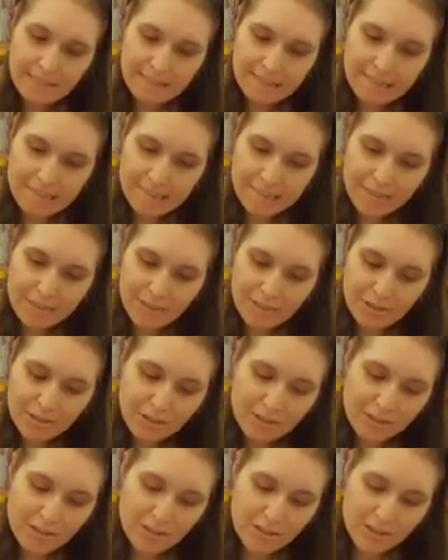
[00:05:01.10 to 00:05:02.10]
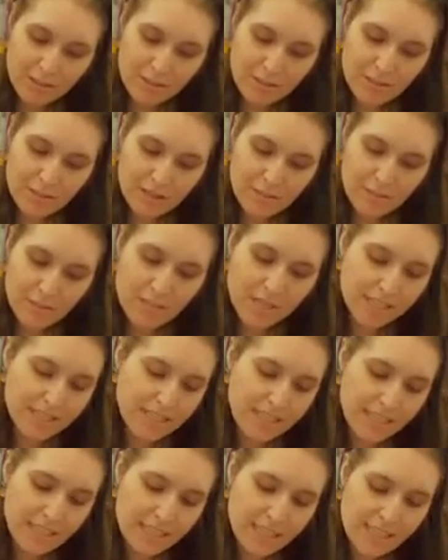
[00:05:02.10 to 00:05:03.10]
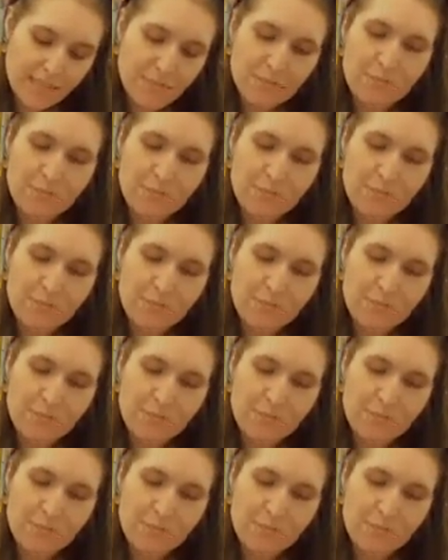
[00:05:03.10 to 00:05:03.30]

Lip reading: And so, plus I think